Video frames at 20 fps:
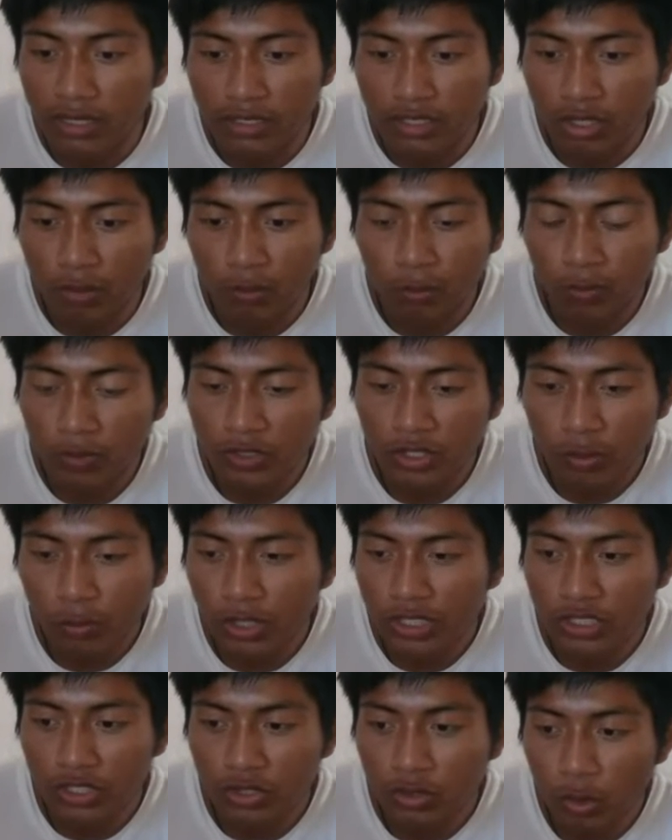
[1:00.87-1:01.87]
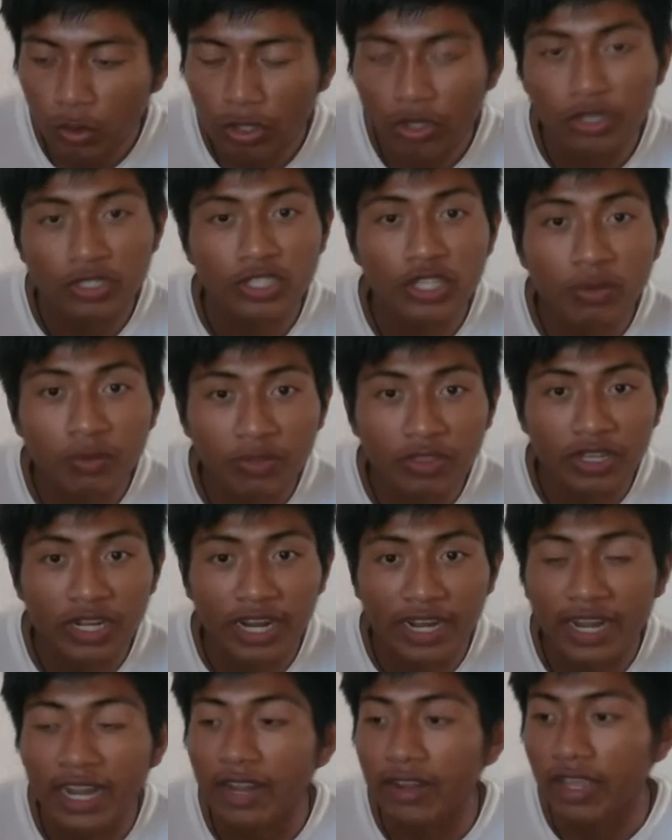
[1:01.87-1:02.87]
some someone stole it or something
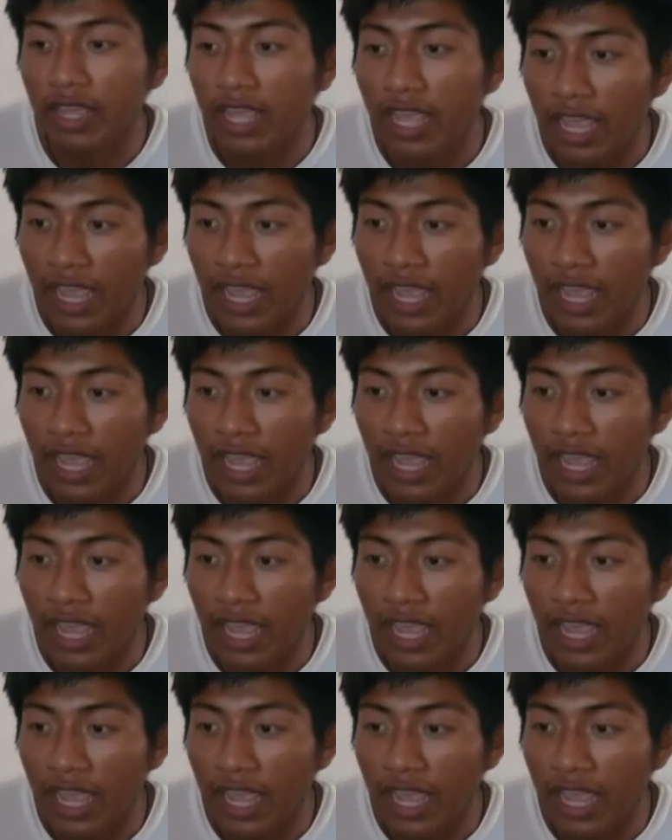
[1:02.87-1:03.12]
like that.